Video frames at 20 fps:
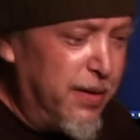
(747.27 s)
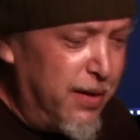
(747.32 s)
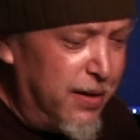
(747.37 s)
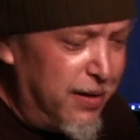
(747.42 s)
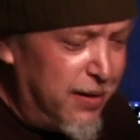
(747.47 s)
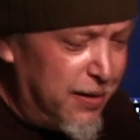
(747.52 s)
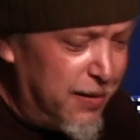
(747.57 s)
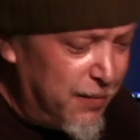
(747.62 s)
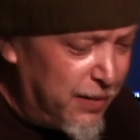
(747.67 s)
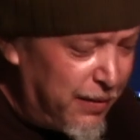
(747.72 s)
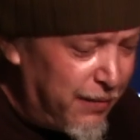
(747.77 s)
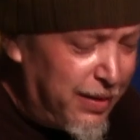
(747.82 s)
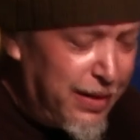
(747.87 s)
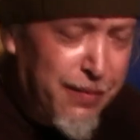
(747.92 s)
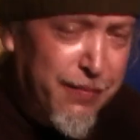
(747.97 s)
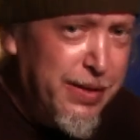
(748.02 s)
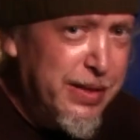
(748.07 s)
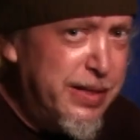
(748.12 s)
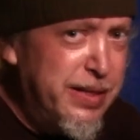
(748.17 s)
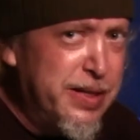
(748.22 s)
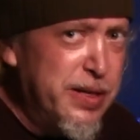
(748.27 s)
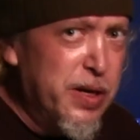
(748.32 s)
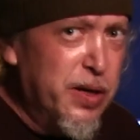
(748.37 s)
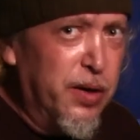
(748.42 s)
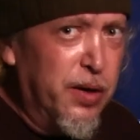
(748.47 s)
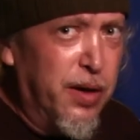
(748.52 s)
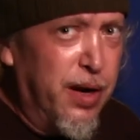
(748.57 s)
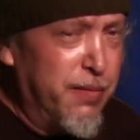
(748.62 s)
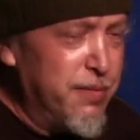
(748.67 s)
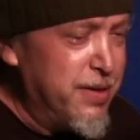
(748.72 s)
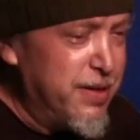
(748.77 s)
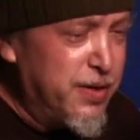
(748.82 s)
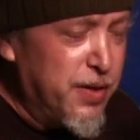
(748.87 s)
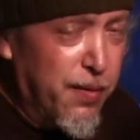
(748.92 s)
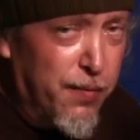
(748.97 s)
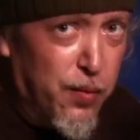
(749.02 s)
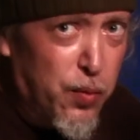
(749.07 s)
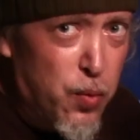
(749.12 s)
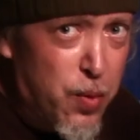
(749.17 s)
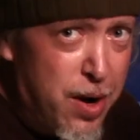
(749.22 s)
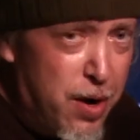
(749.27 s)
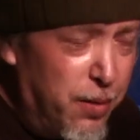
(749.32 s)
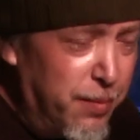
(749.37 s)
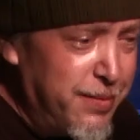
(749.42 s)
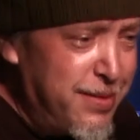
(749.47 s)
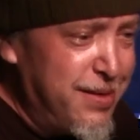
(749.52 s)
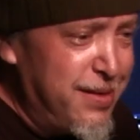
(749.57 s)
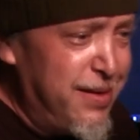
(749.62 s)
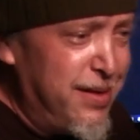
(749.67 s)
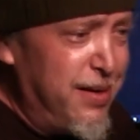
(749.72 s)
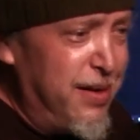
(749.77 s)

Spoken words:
and even still, I'm just overwhelmed.